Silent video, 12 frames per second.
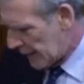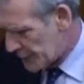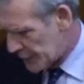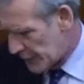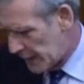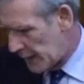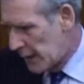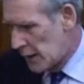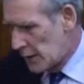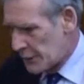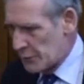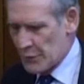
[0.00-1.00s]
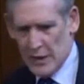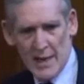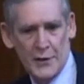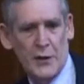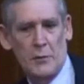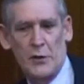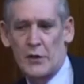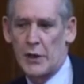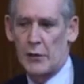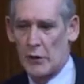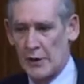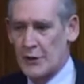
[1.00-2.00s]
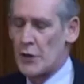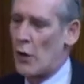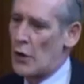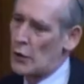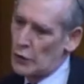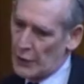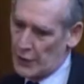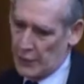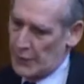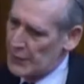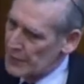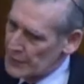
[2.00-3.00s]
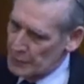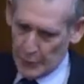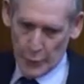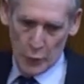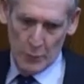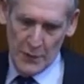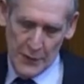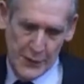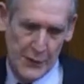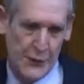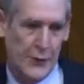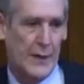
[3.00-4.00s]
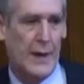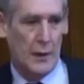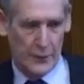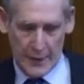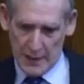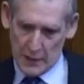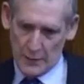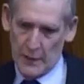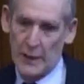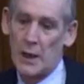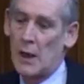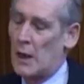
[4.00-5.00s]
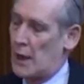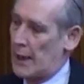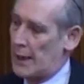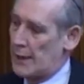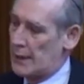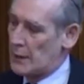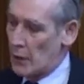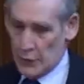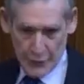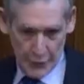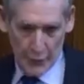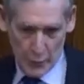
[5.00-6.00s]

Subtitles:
is the superelastic material is non-Hookean in its performance. It's effectively a constant